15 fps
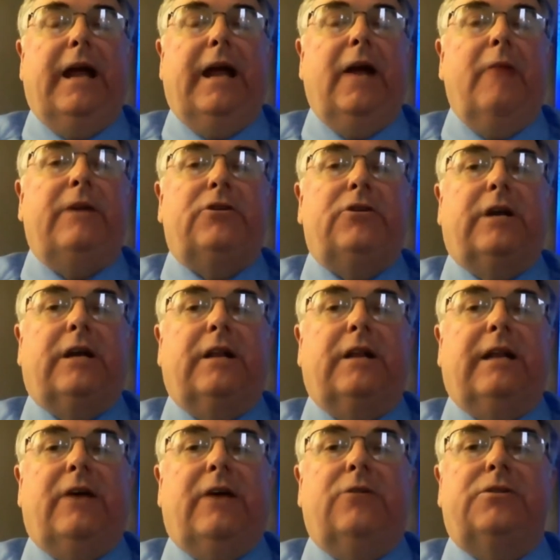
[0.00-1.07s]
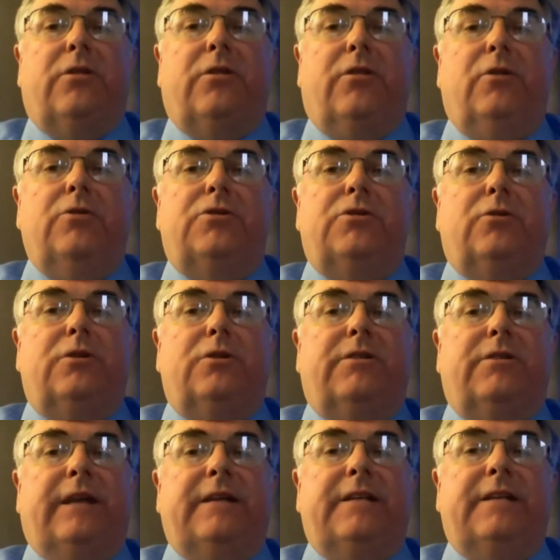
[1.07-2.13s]
AirMetric allows those
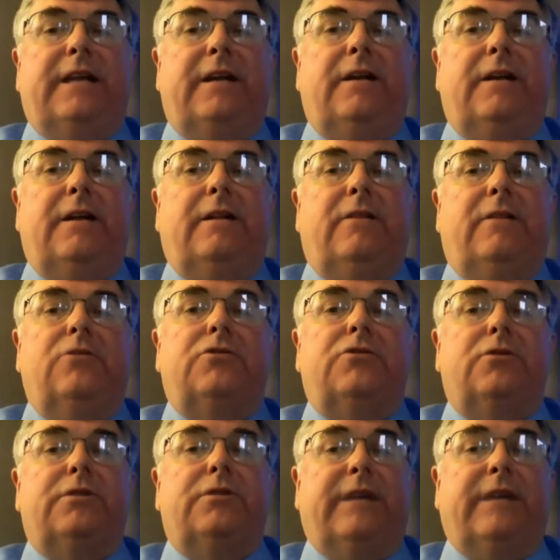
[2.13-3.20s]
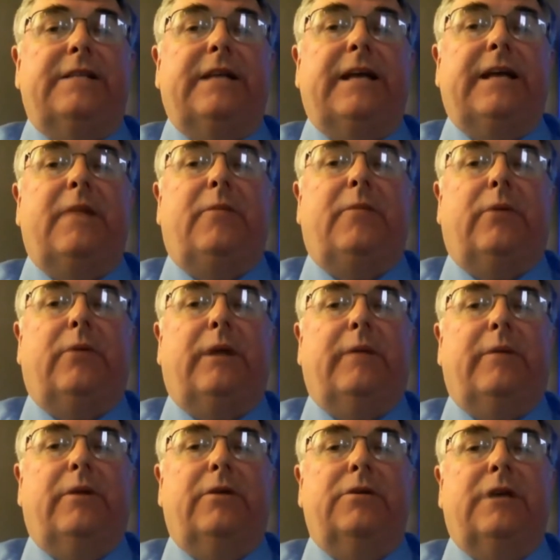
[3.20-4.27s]
sorts of antenna, those sorts of antenna
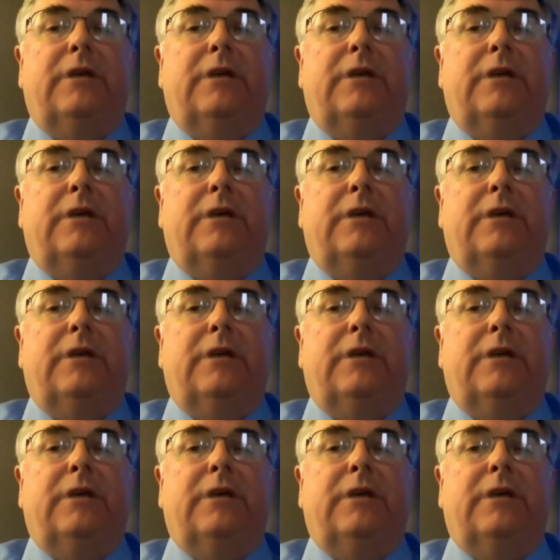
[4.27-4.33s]
parameters,